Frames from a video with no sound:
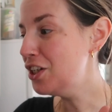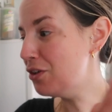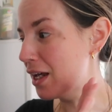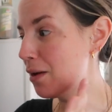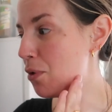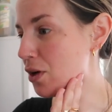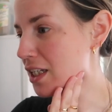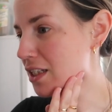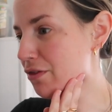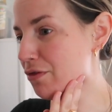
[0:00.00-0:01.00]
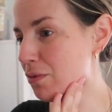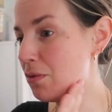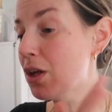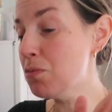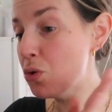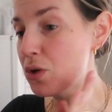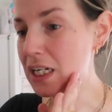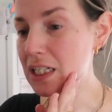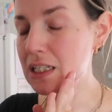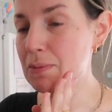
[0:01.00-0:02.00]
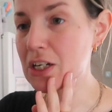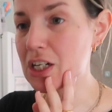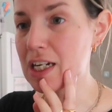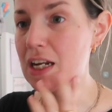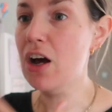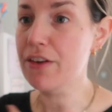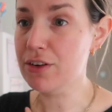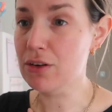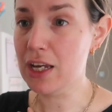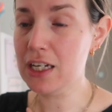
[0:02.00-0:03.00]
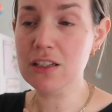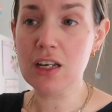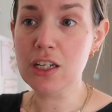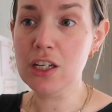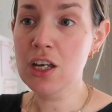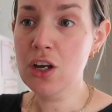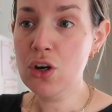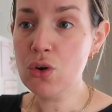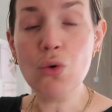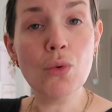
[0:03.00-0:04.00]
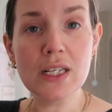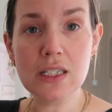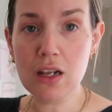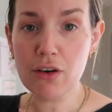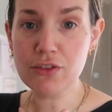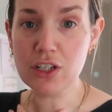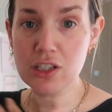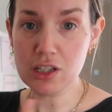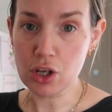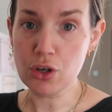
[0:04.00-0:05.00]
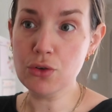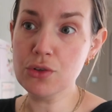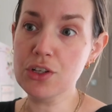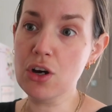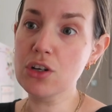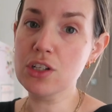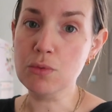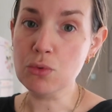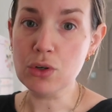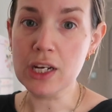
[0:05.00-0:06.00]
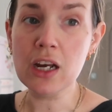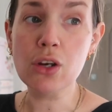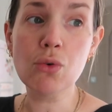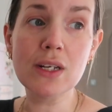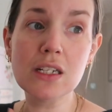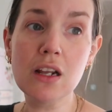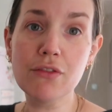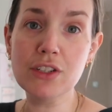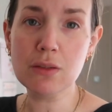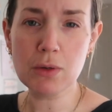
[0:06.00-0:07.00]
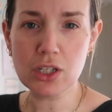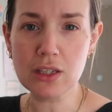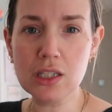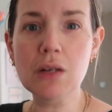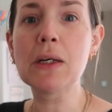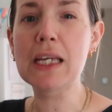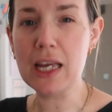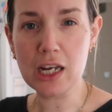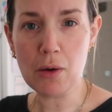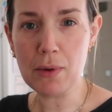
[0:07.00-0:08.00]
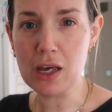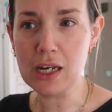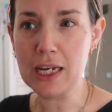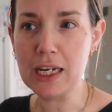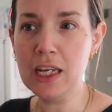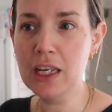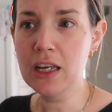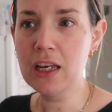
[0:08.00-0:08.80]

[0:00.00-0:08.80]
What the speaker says: you get pockets of mornings, especially, I feel like, because I always loved a slow start to the morning. I always loved, especially in the summer, getting up early.